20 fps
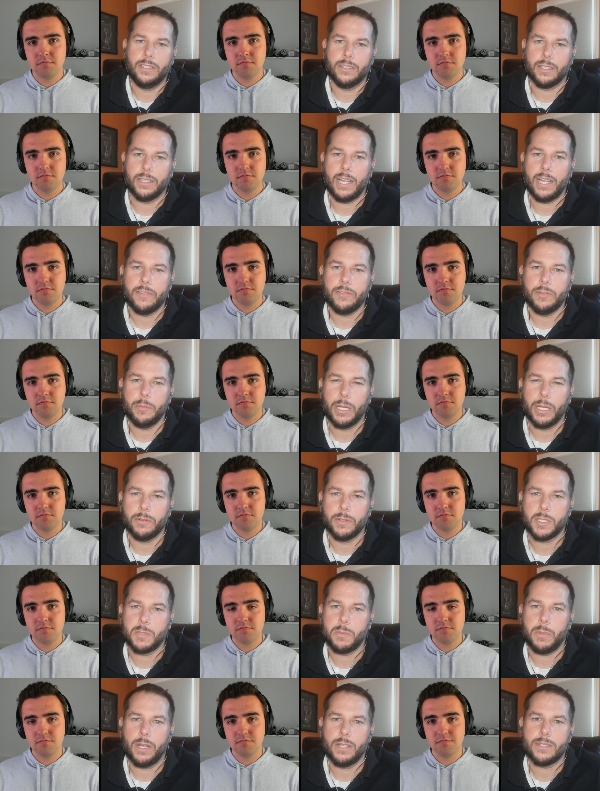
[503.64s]
Speaker 1: you're going to have a better
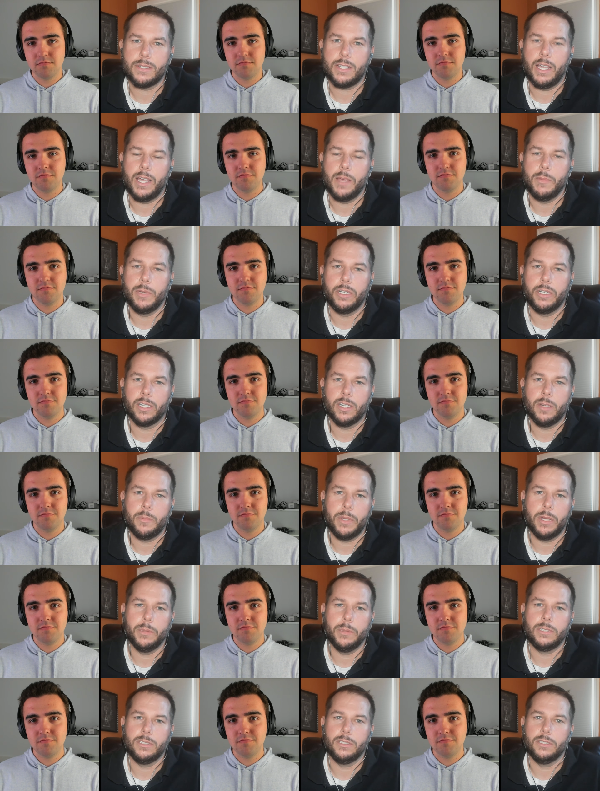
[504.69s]
response time and you're going to
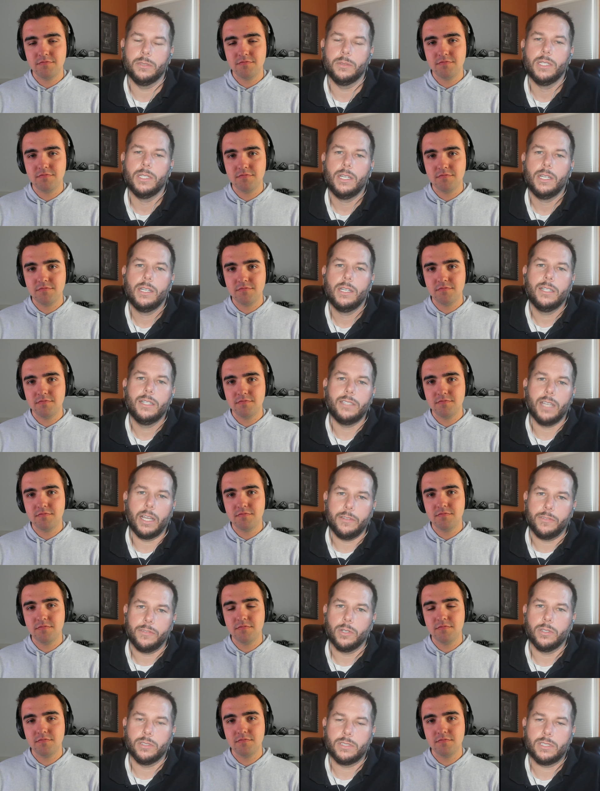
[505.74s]
be able to
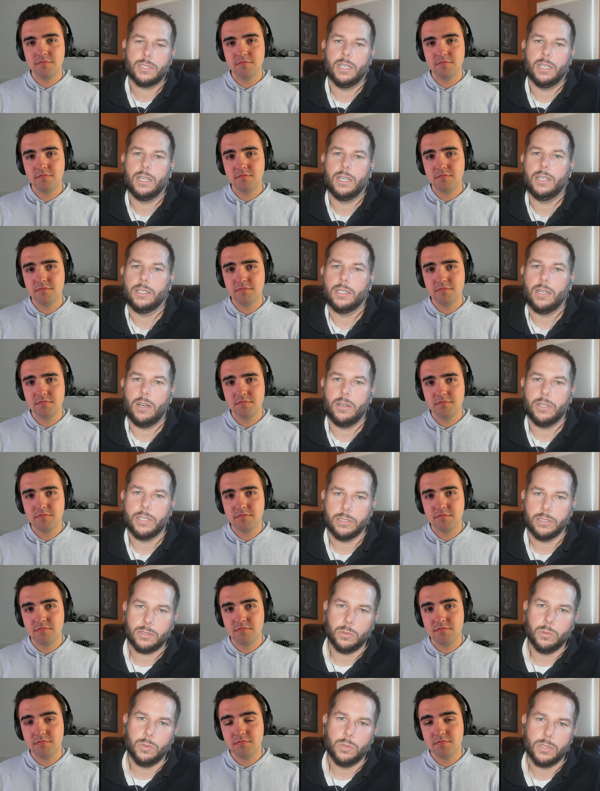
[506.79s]
divert all
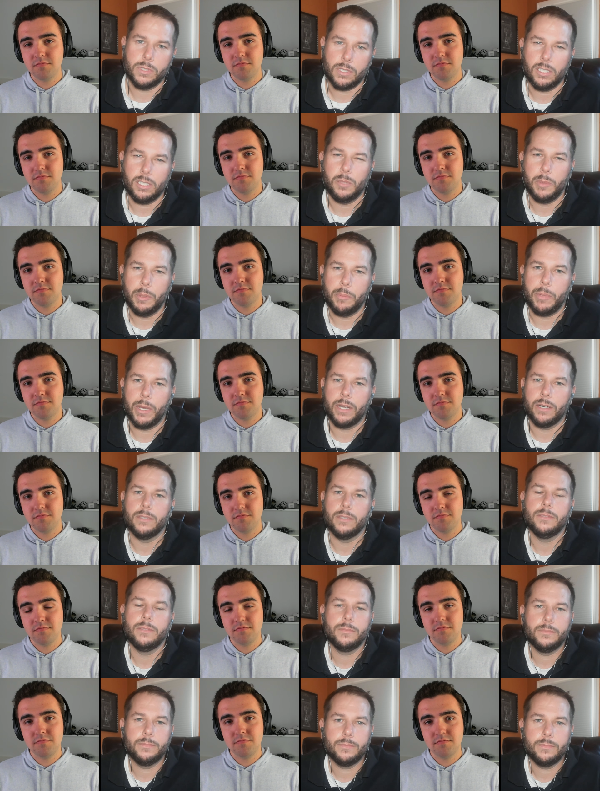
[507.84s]
your tools a little bit
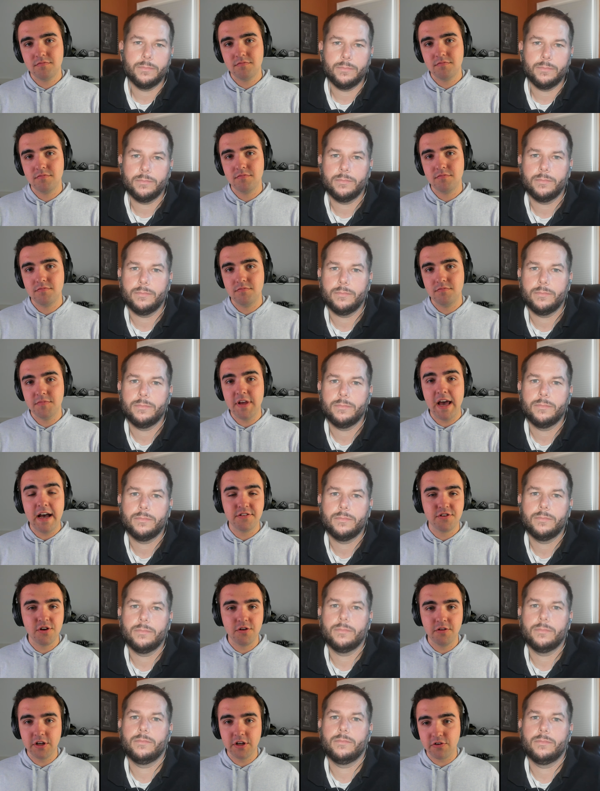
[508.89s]
better.
Speaker 2: Yeah, I
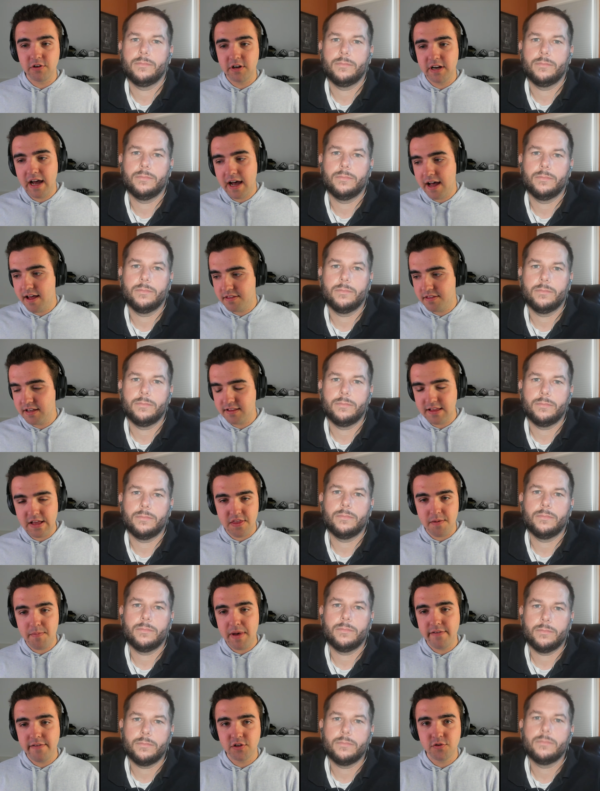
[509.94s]
totally agree. I think that the
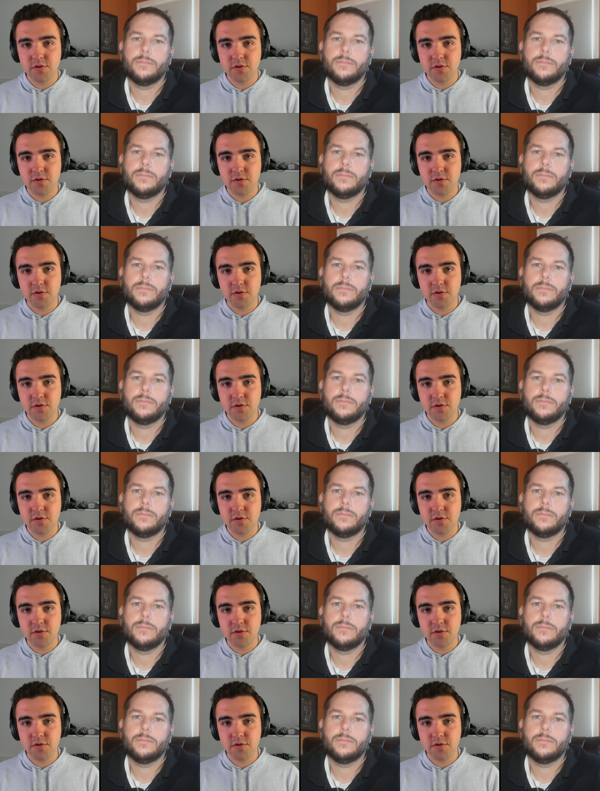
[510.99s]
Mavic